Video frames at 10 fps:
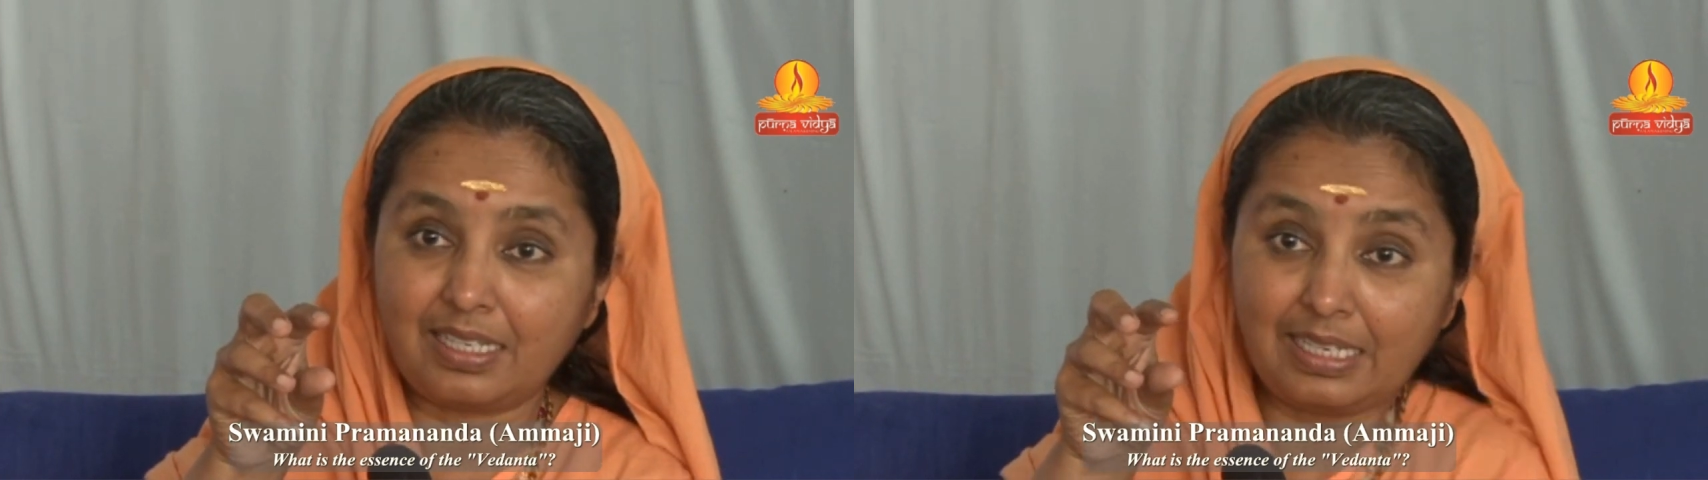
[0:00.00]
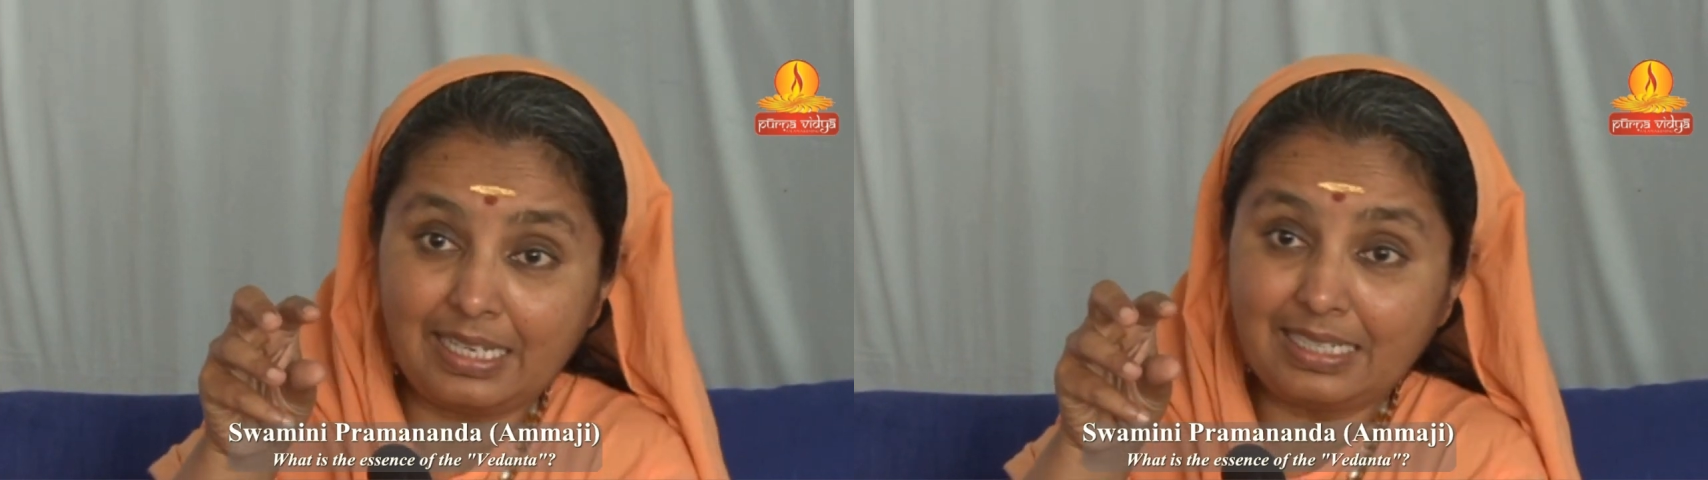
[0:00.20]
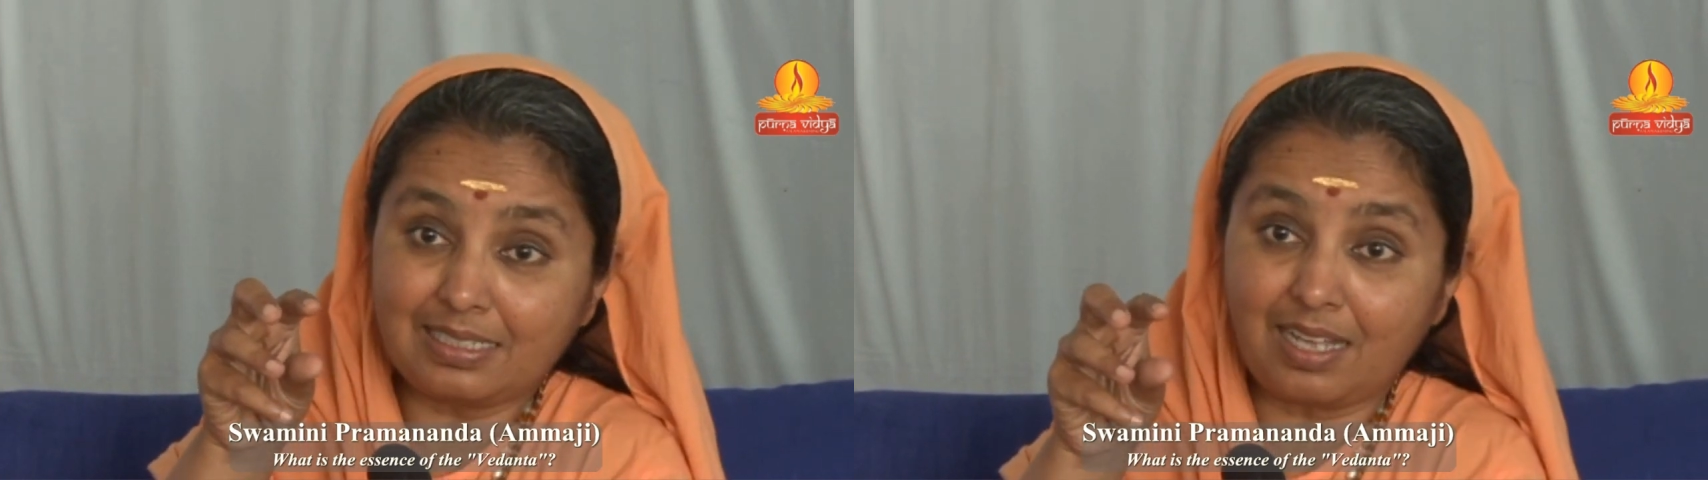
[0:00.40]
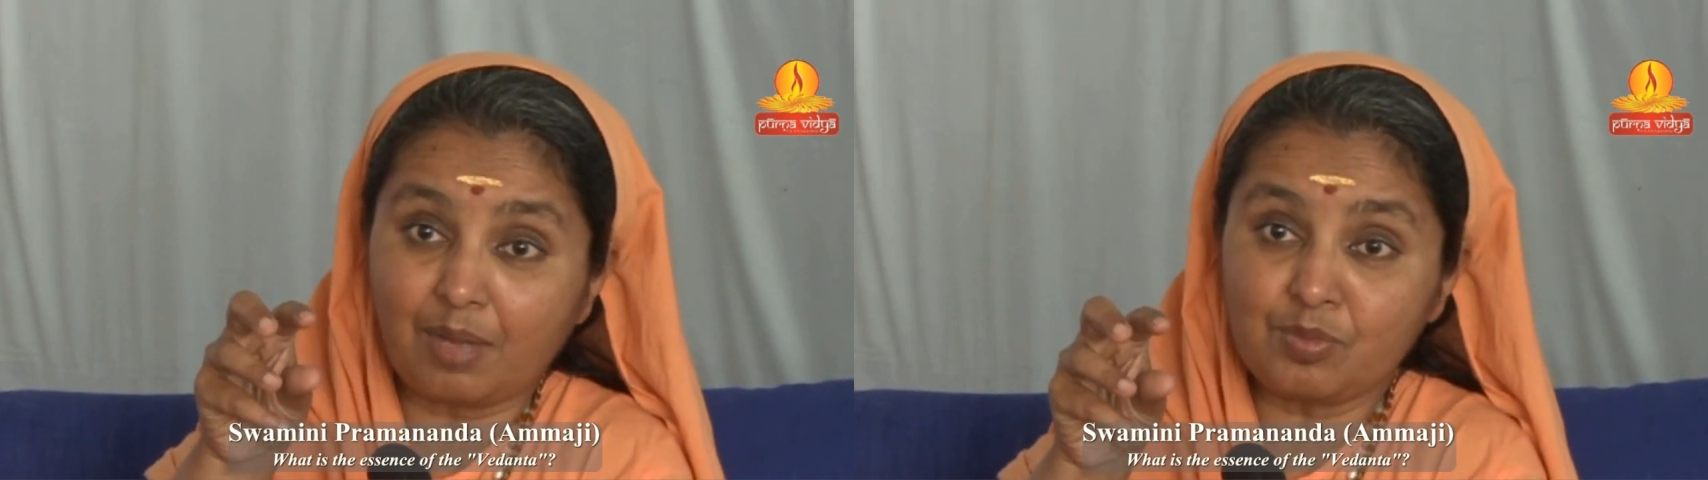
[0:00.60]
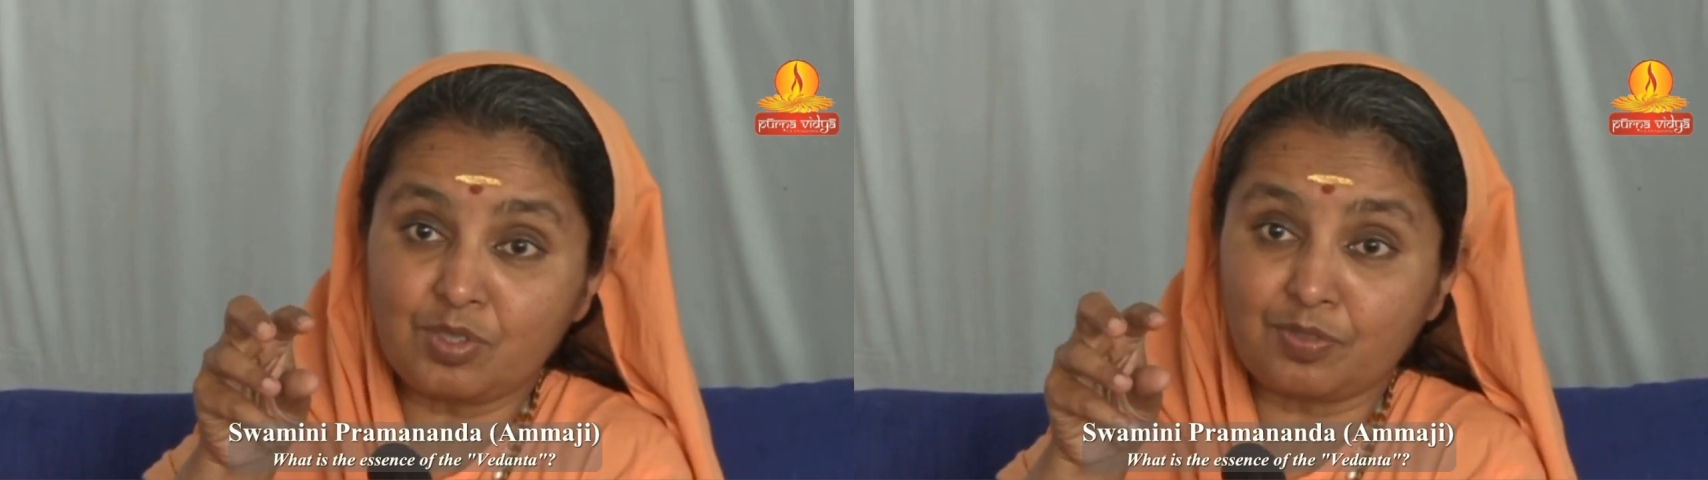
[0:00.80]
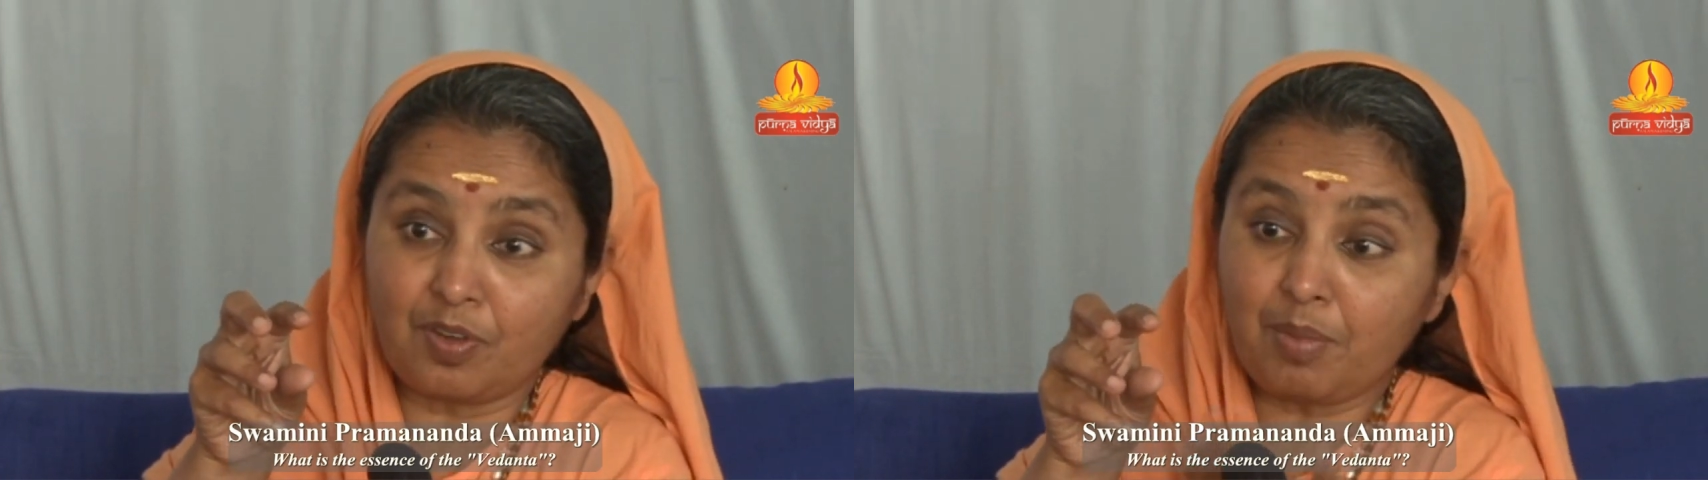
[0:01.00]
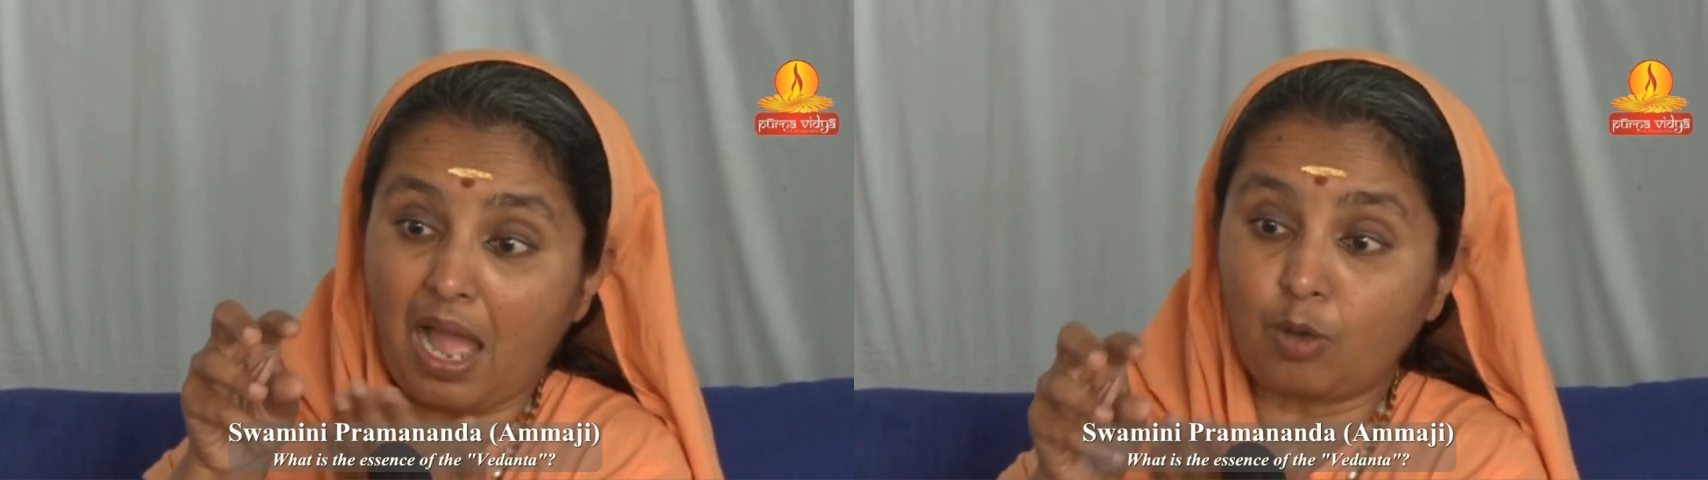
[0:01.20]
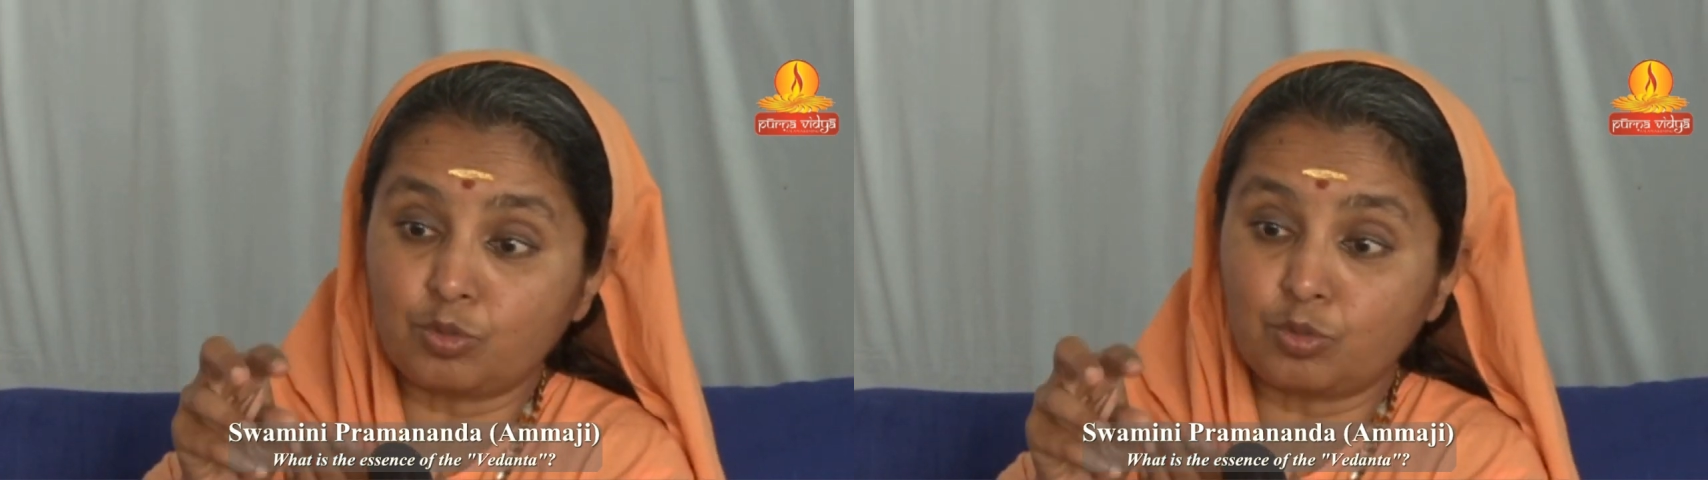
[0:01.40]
The heat comes from